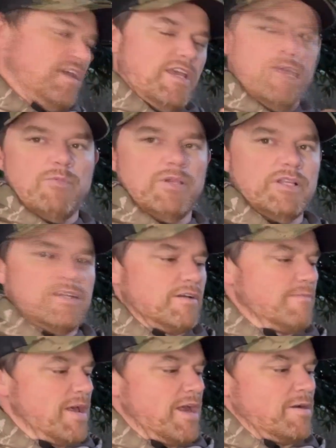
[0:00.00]
it really
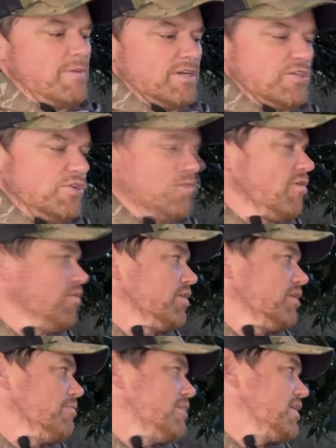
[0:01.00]
doesn't matter because you're only going to